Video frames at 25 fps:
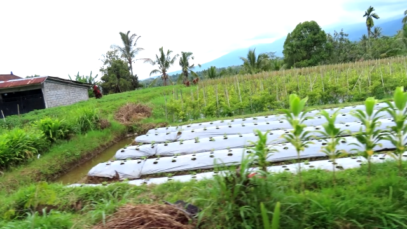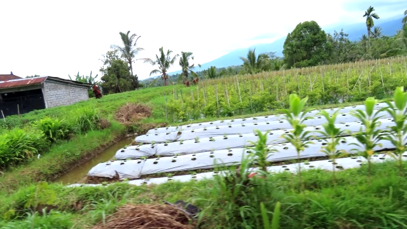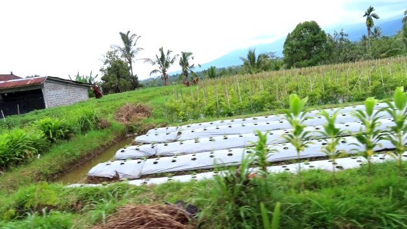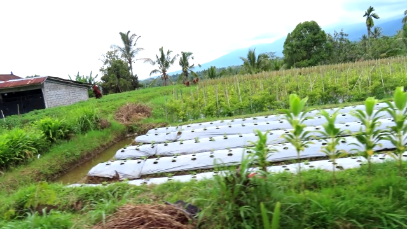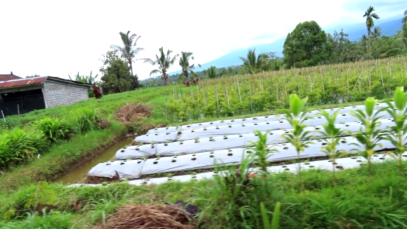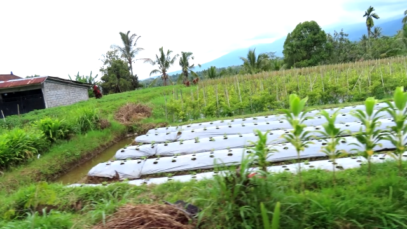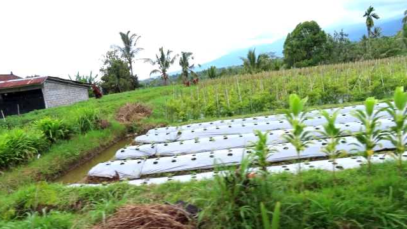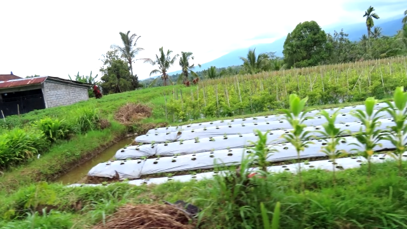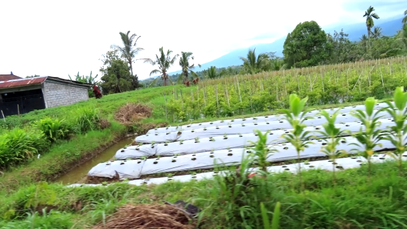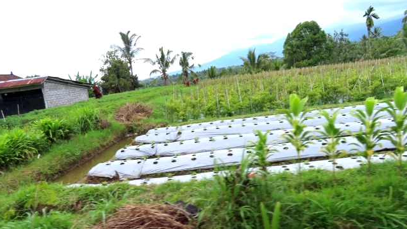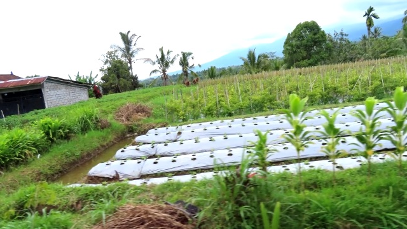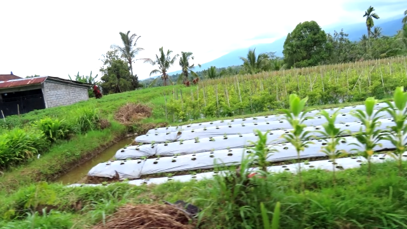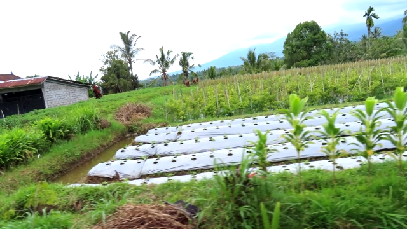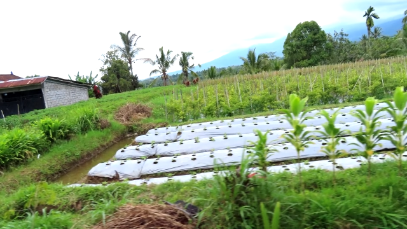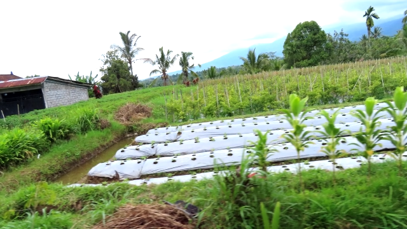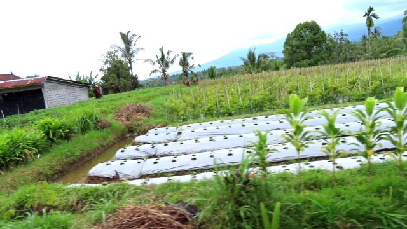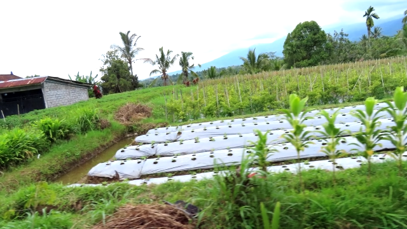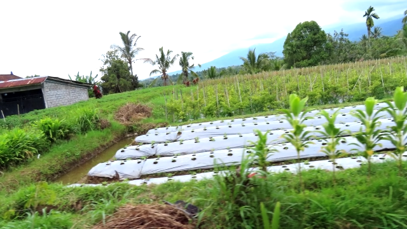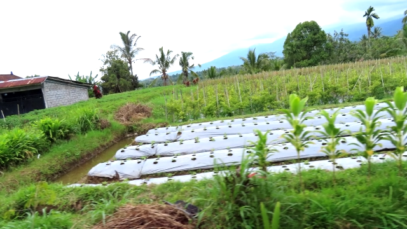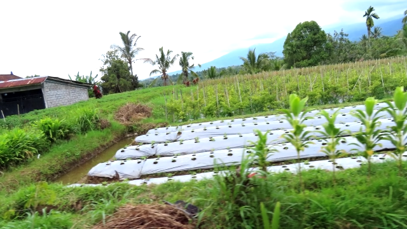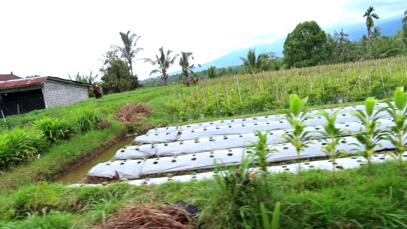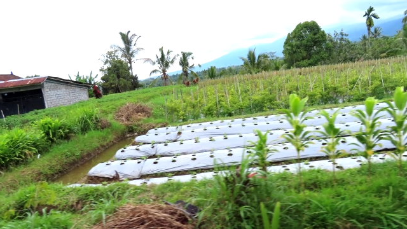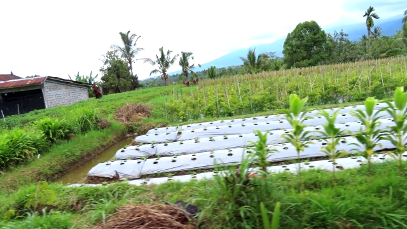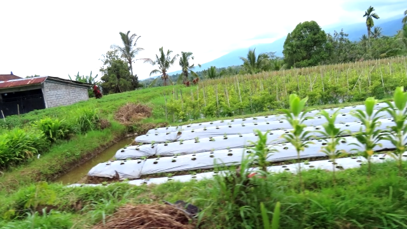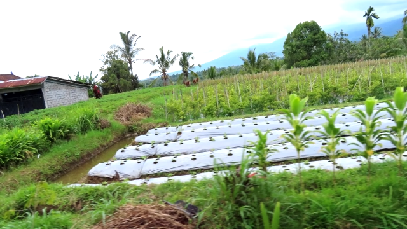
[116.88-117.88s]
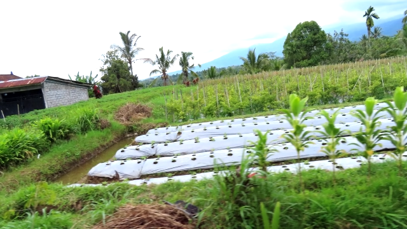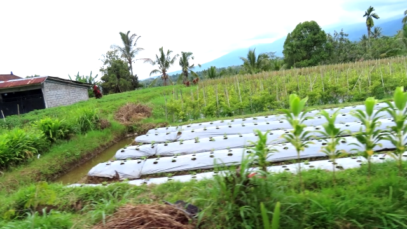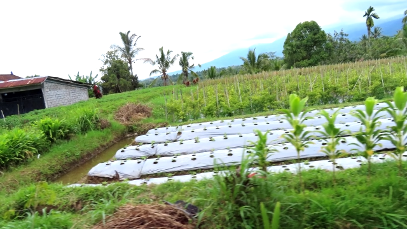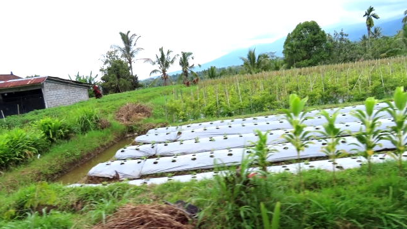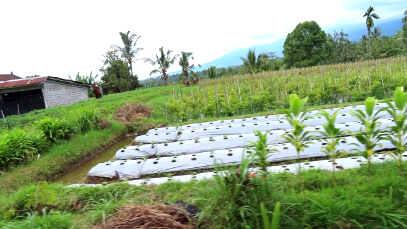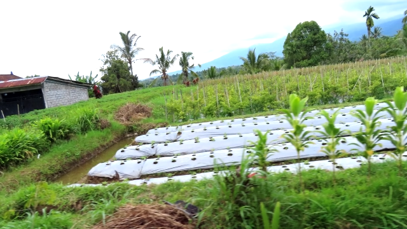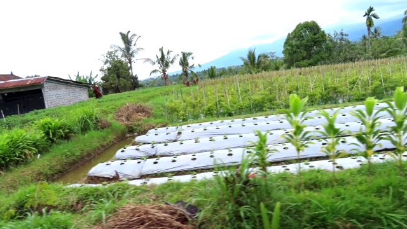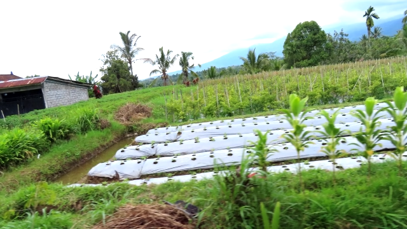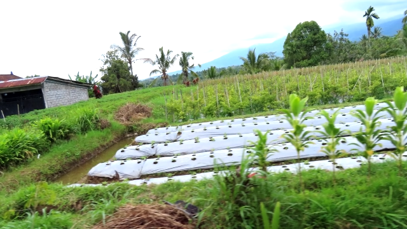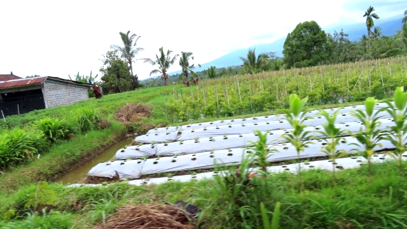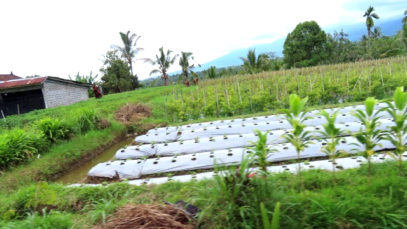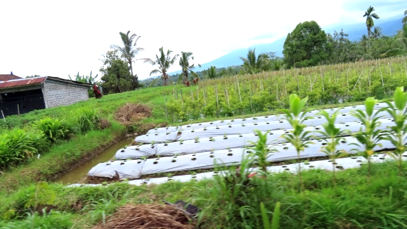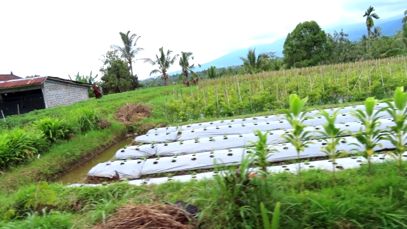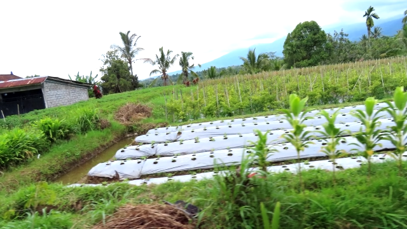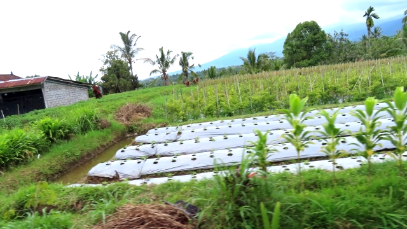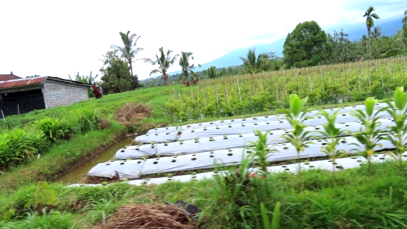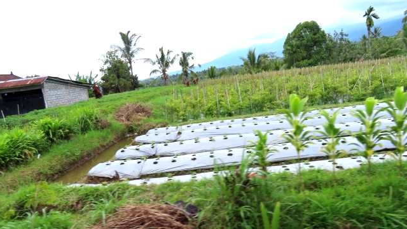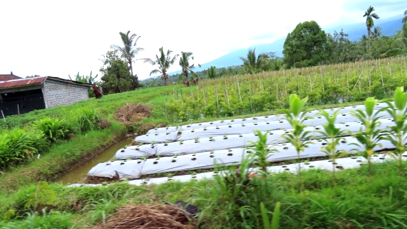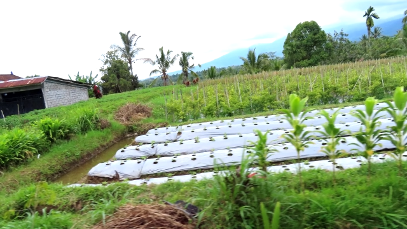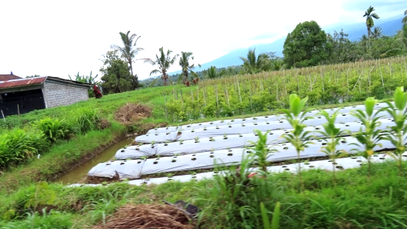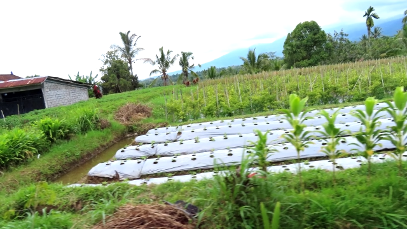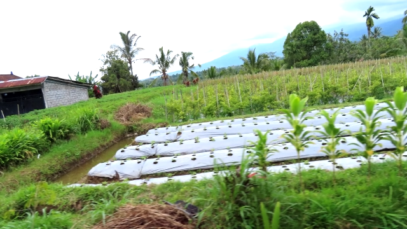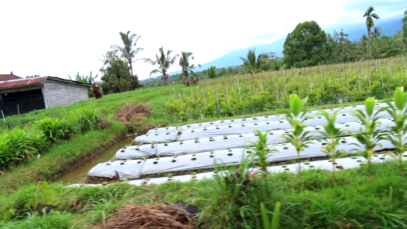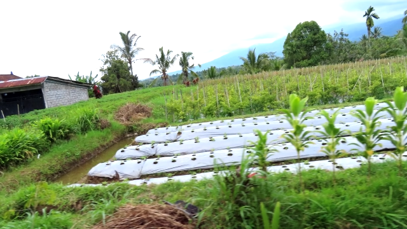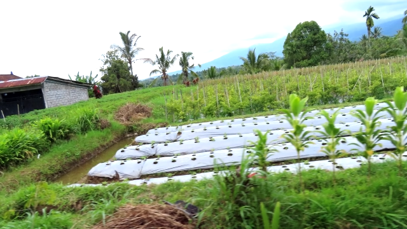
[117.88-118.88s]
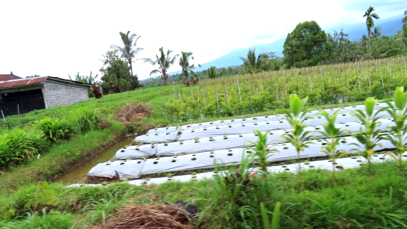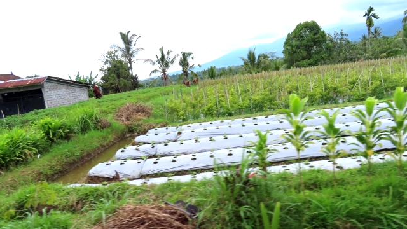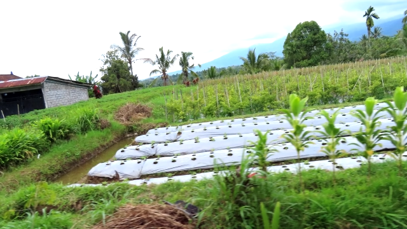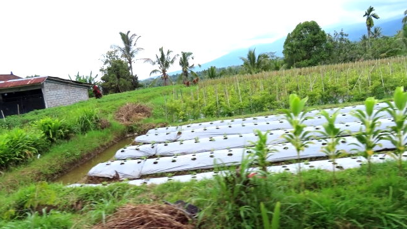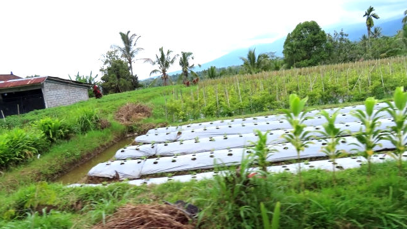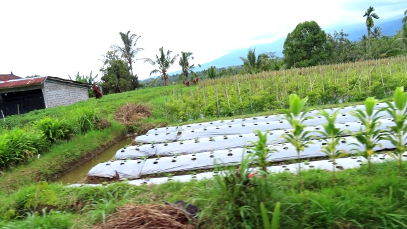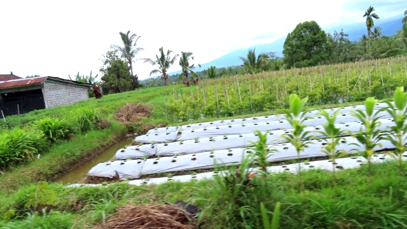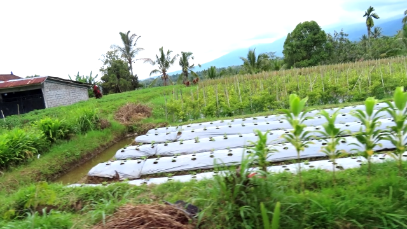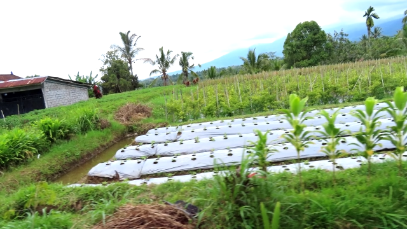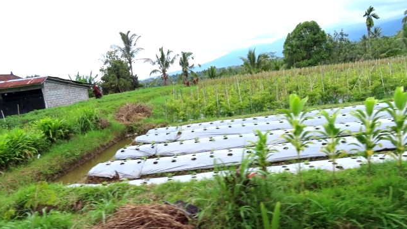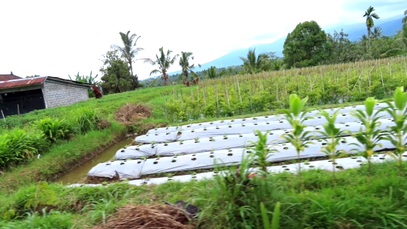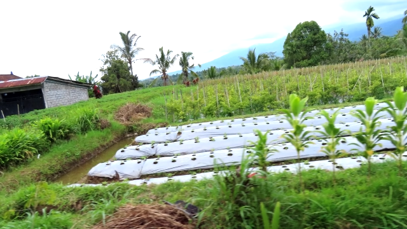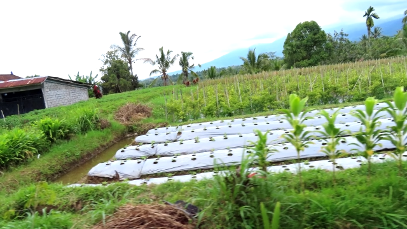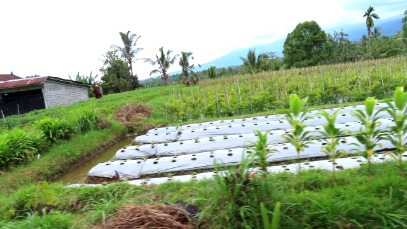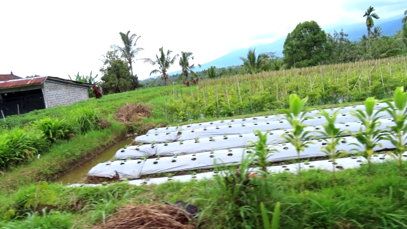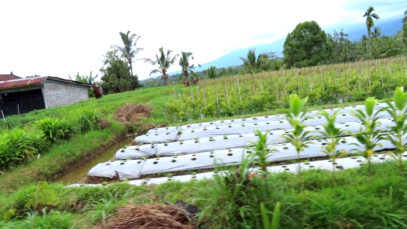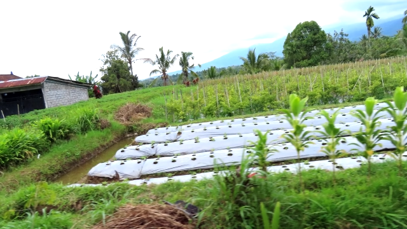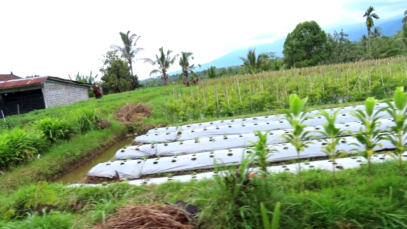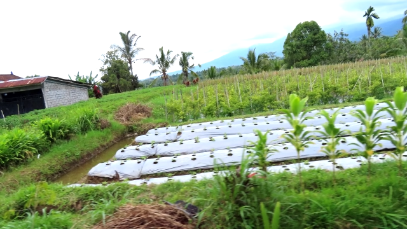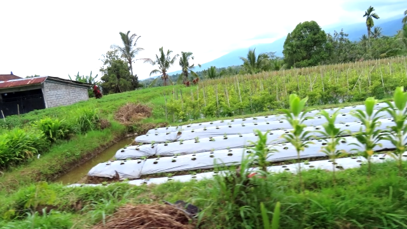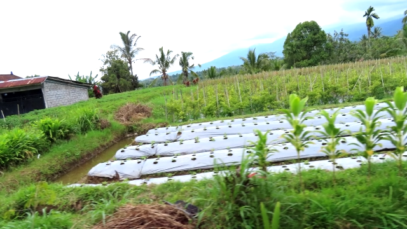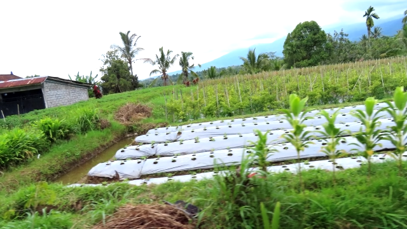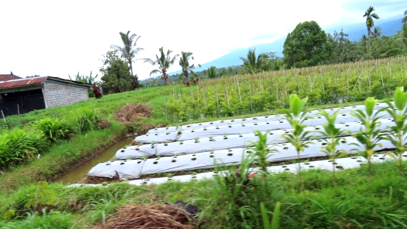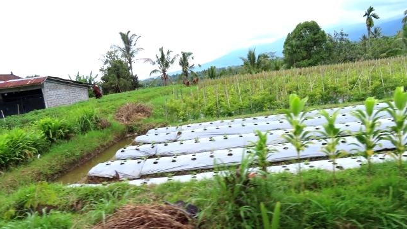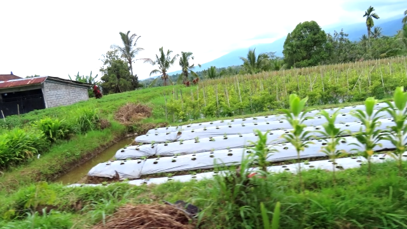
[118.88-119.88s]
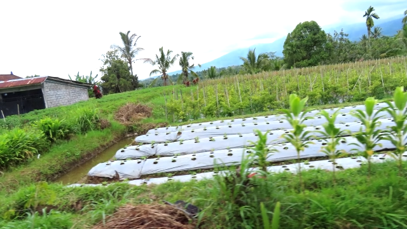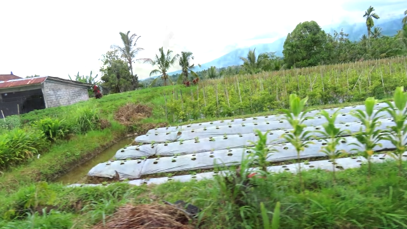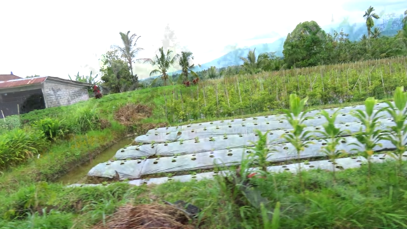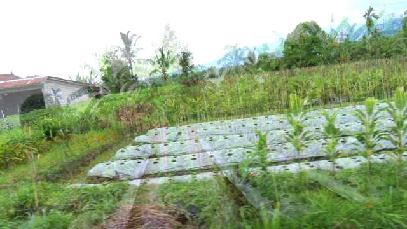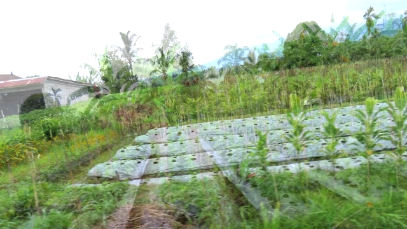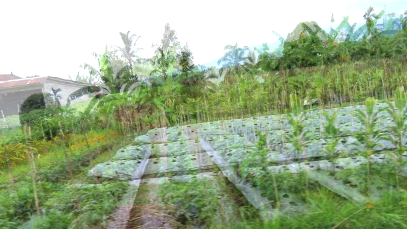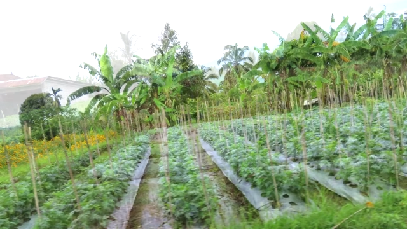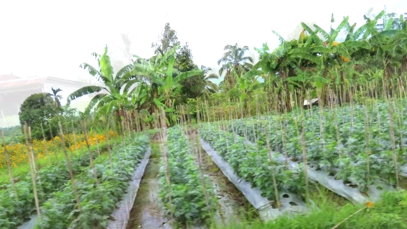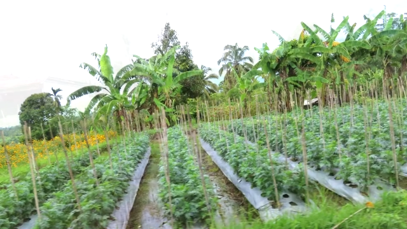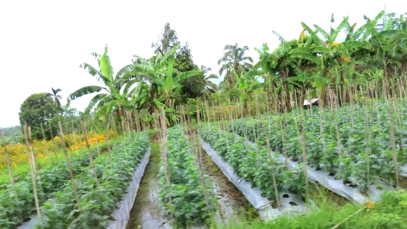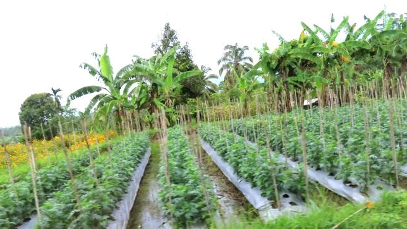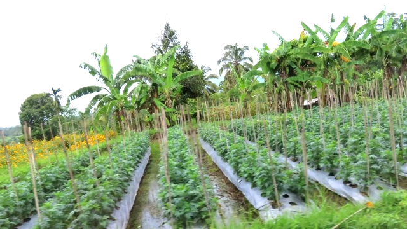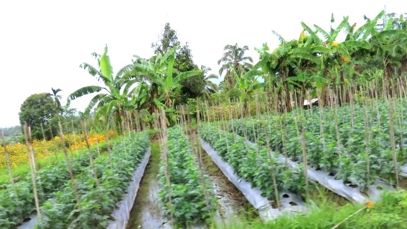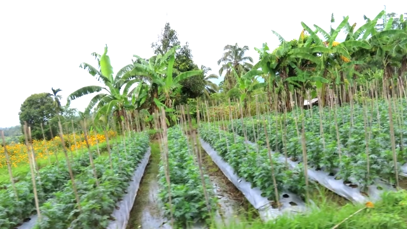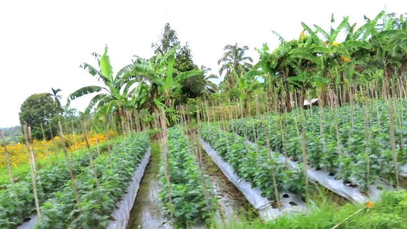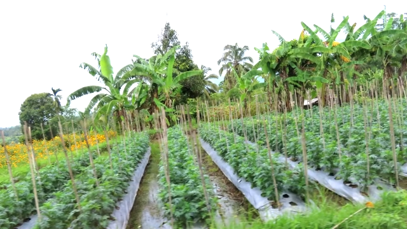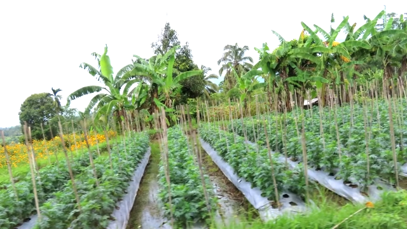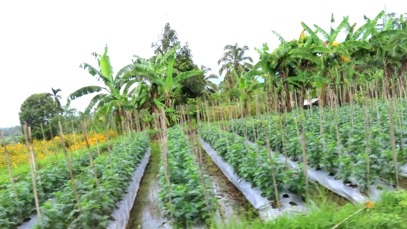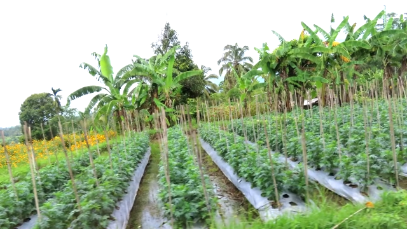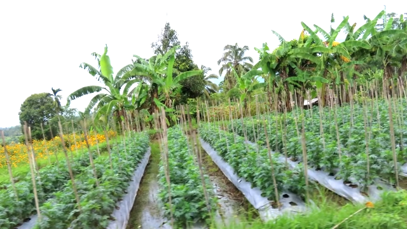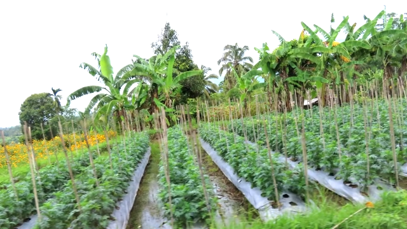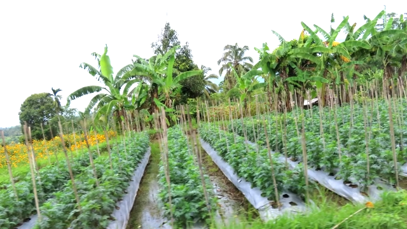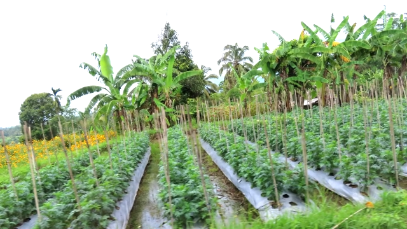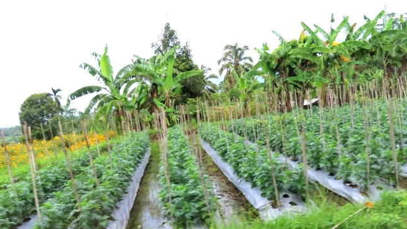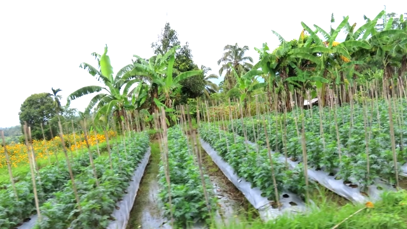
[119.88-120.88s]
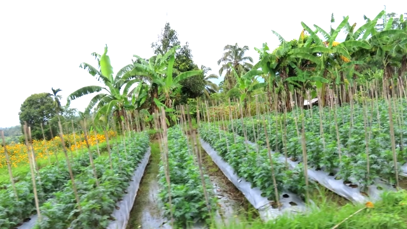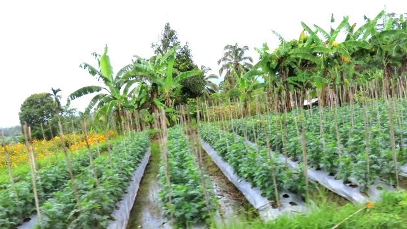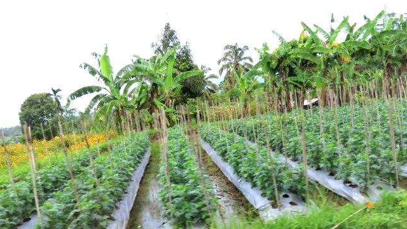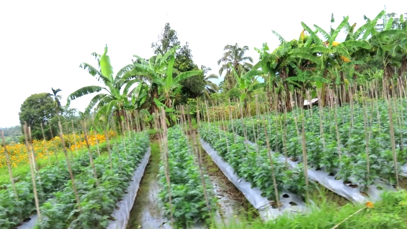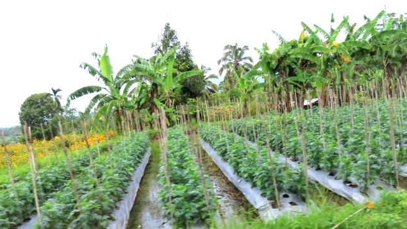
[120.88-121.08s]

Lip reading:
(no speaker visible)